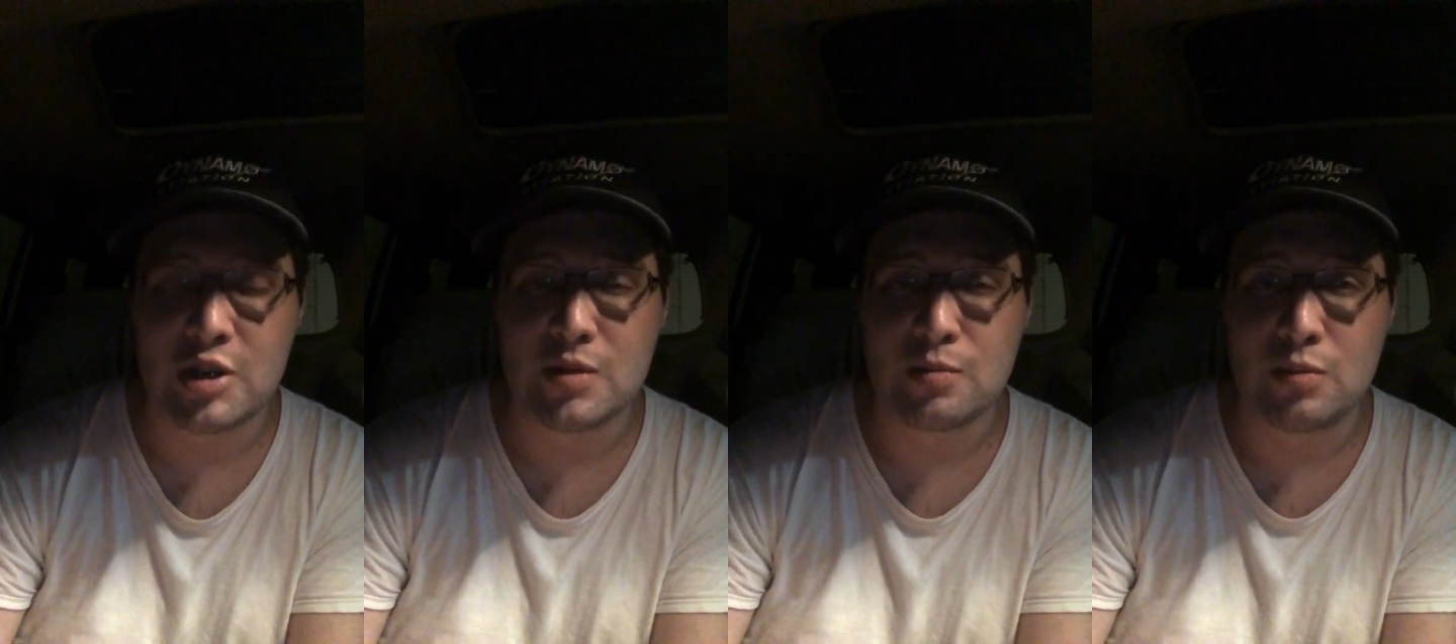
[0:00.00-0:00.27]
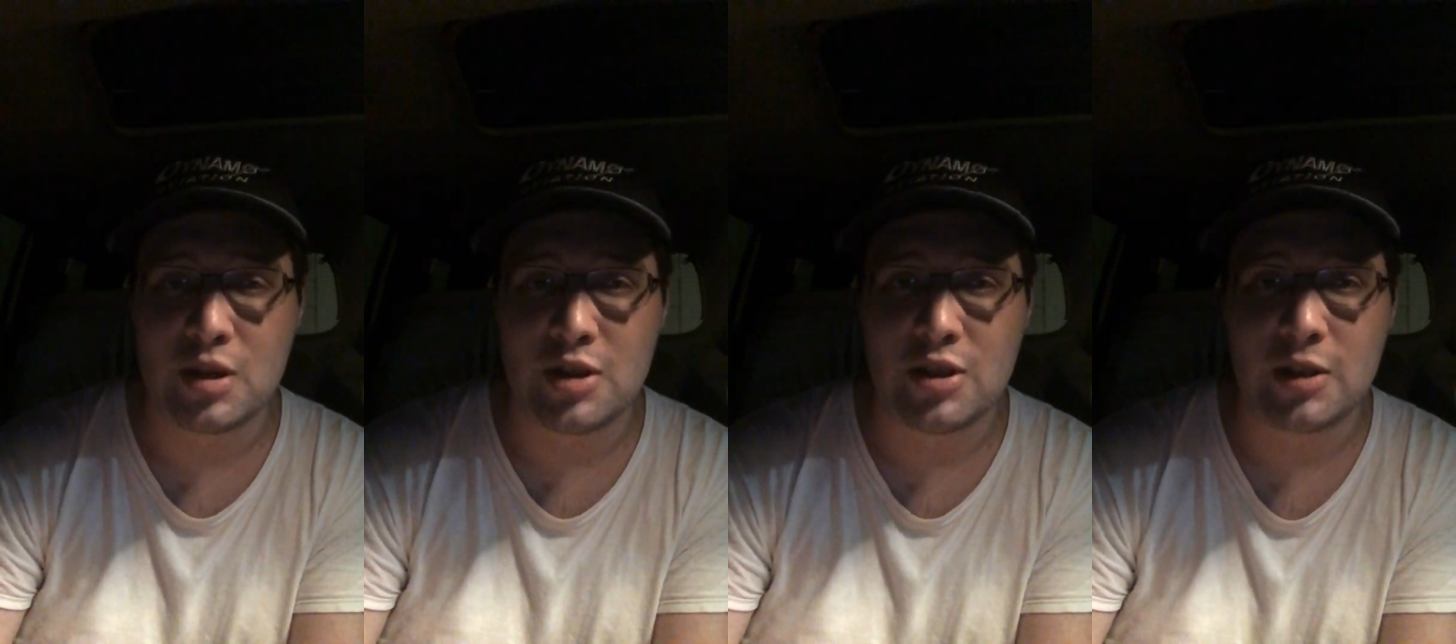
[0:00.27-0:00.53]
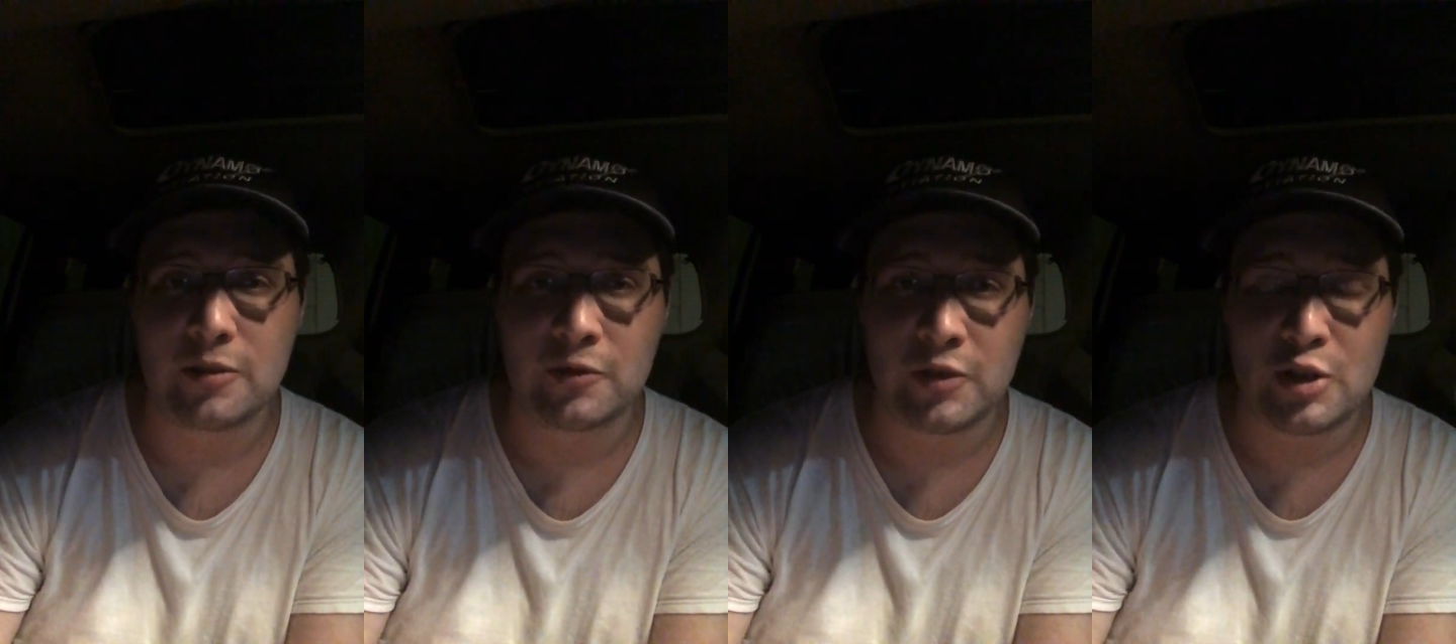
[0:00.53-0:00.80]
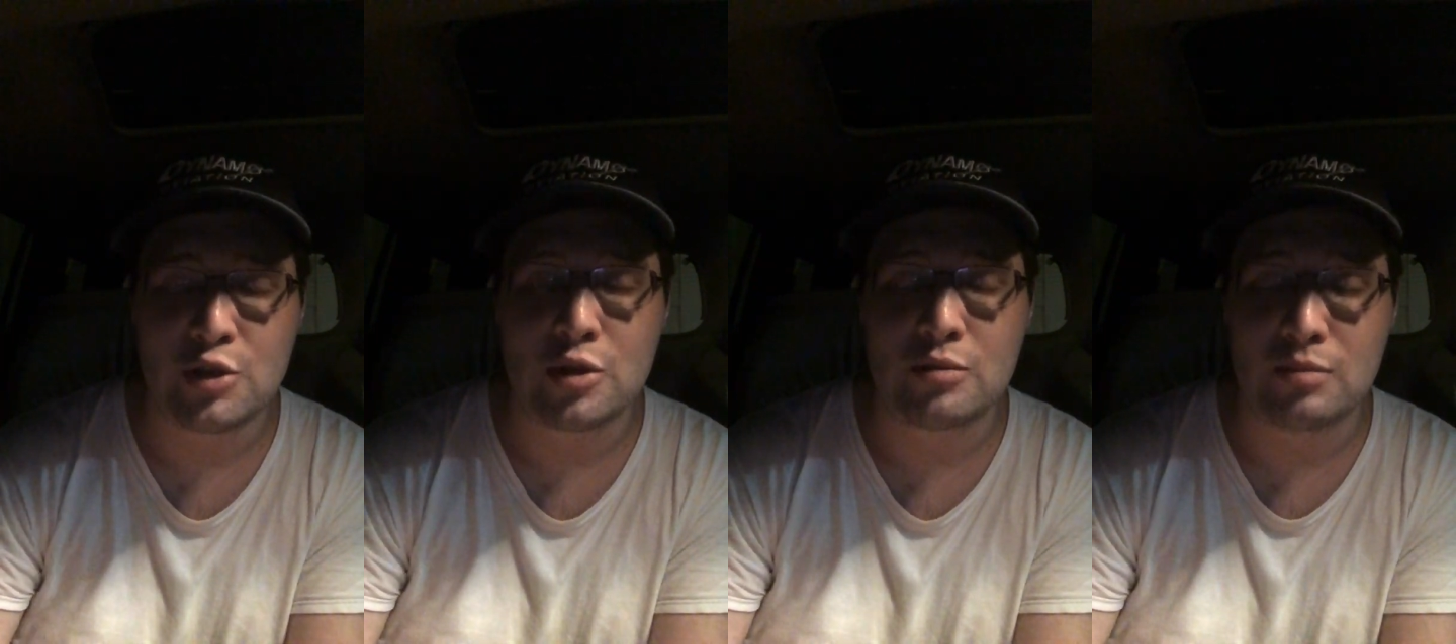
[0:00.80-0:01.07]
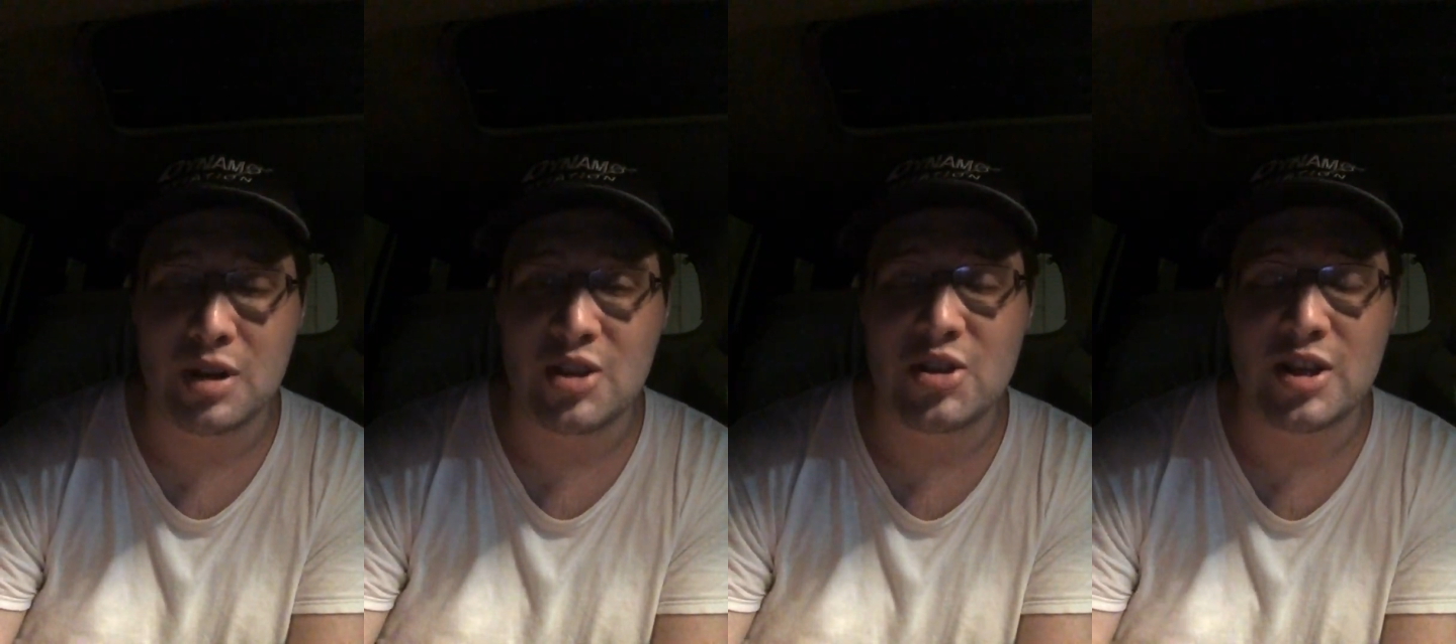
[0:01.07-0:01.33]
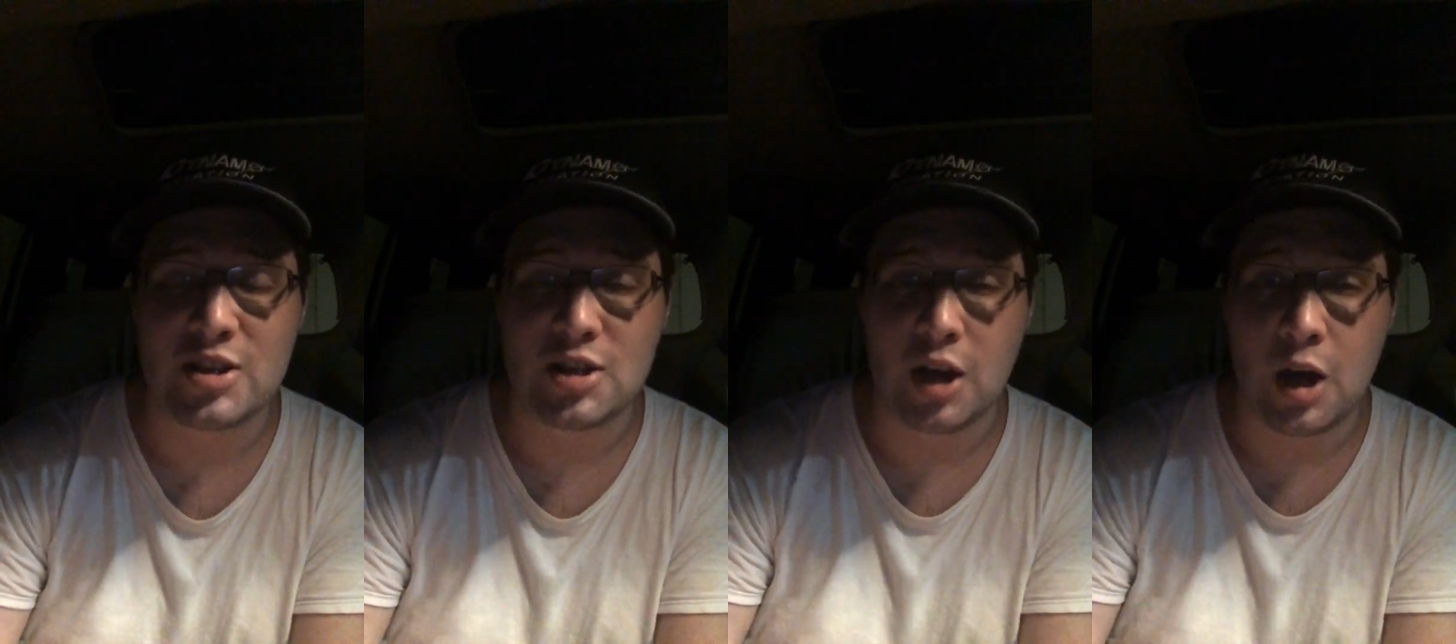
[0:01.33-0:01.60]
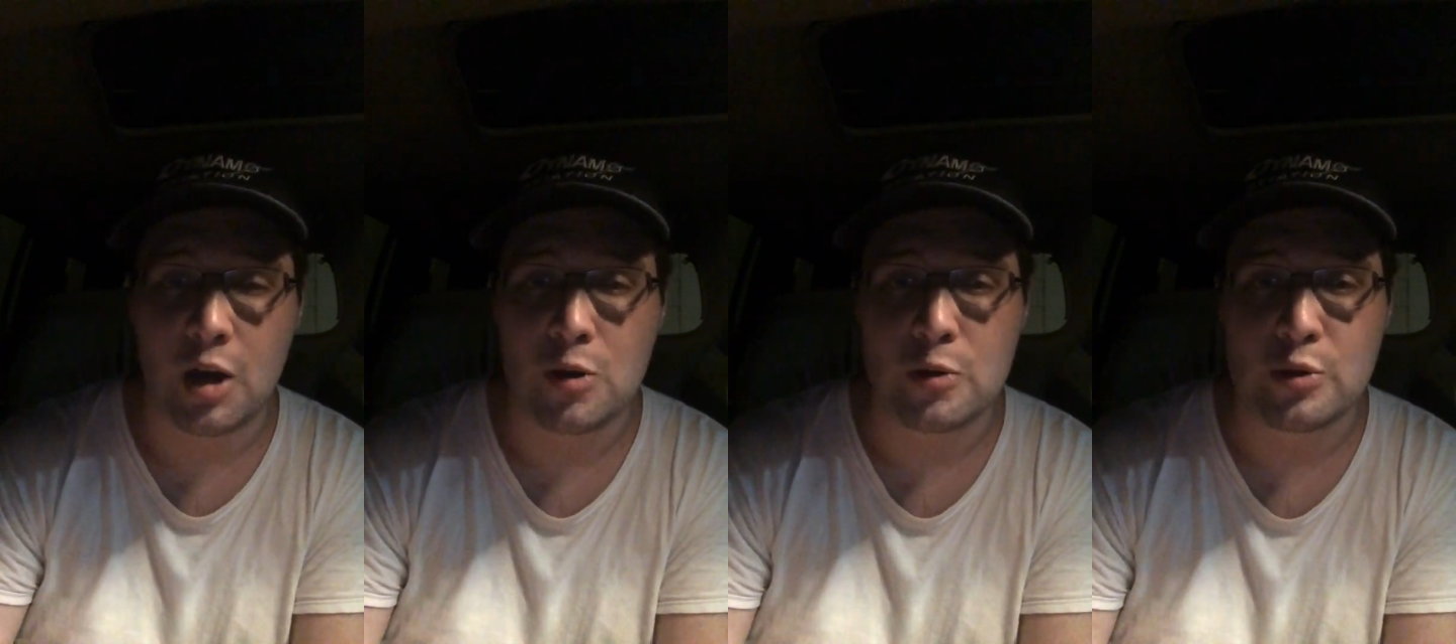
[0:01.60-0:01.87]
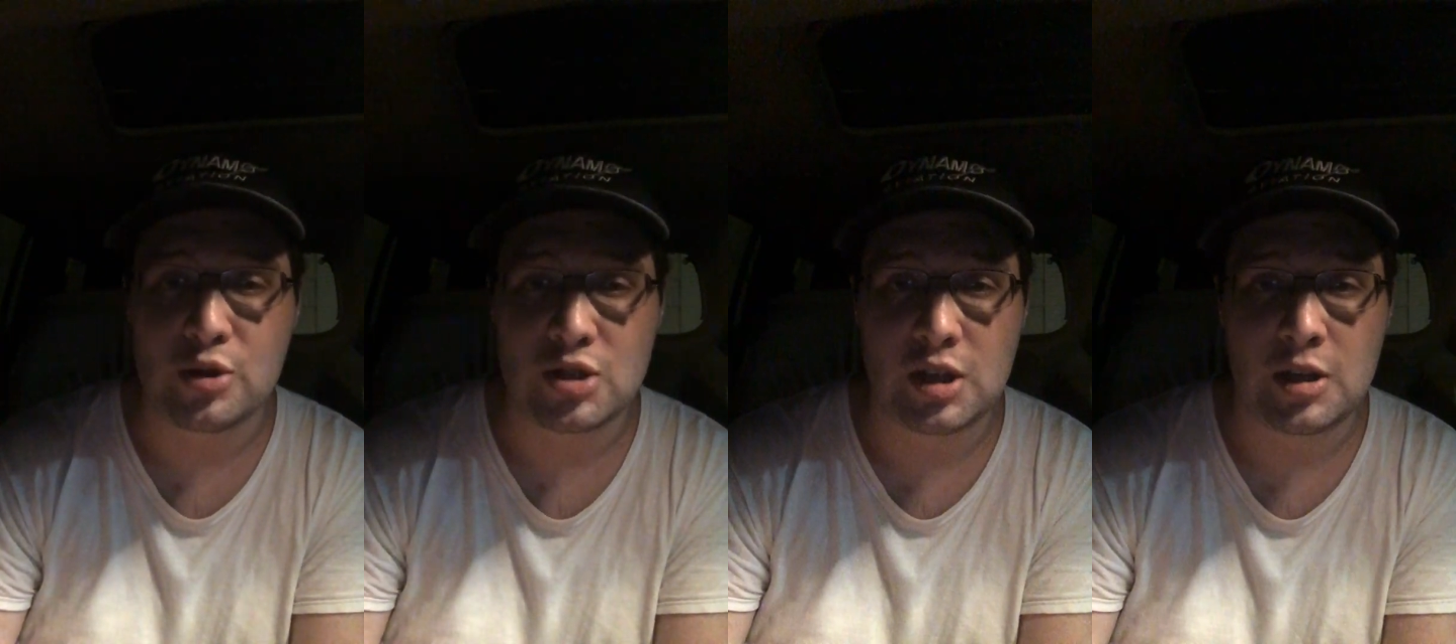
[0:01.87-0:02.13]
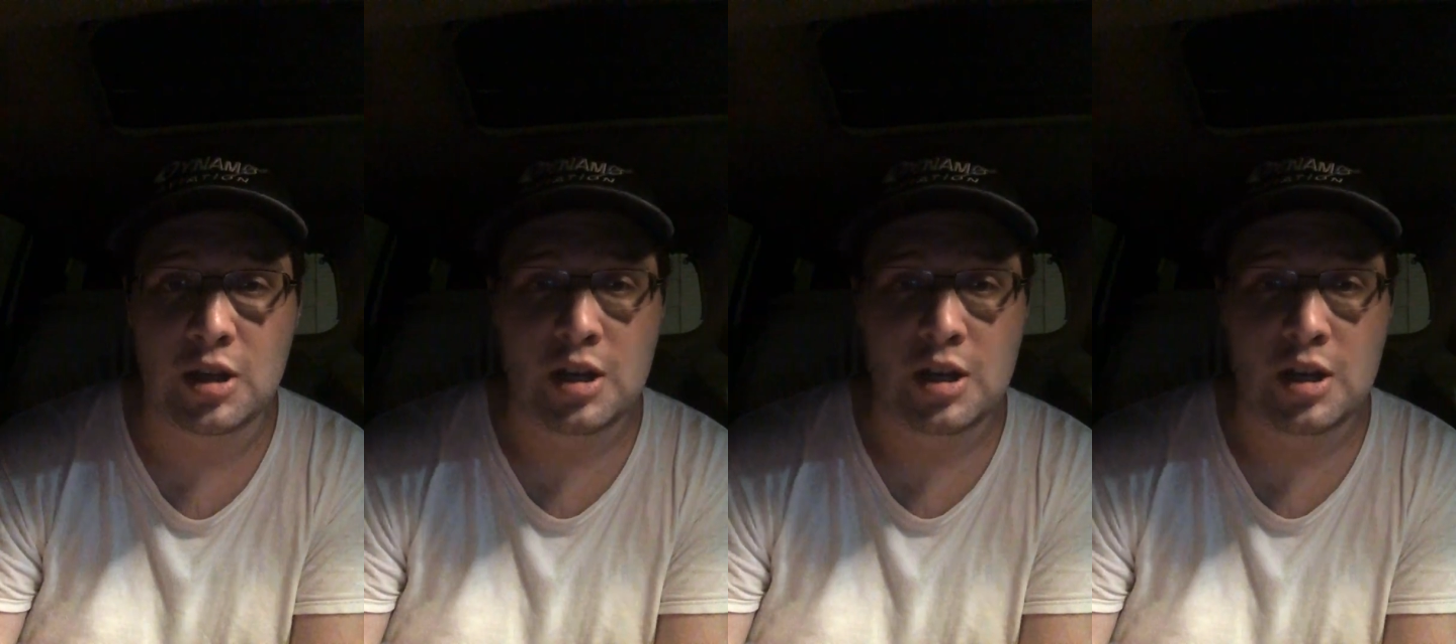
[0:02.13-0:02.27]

month, official month as a host.